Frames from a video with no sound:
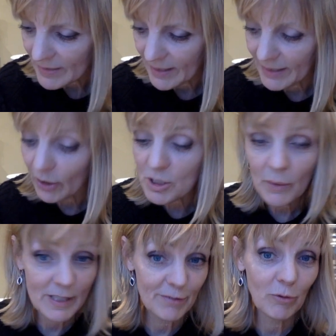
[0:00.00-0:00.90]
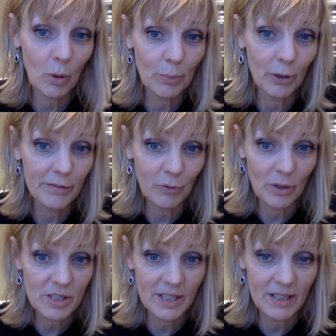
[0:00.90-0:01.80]
It also has
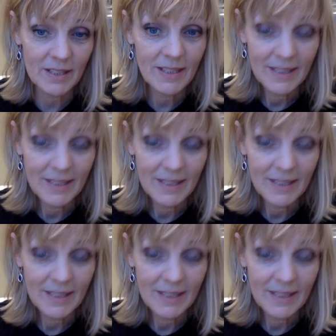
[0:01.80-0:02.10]
4.14.